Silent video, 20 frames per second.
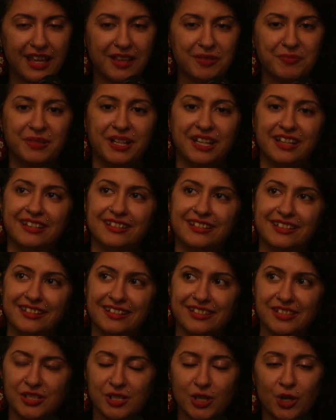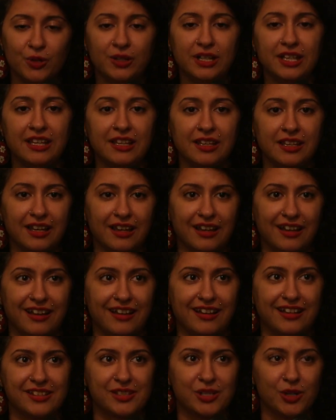but slowly
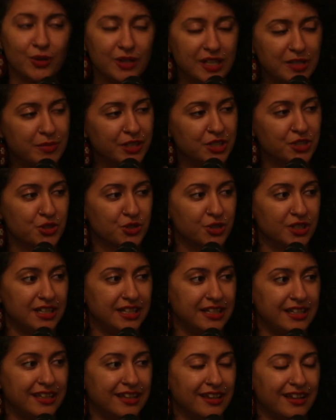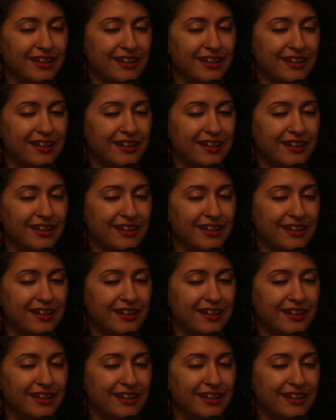but surely,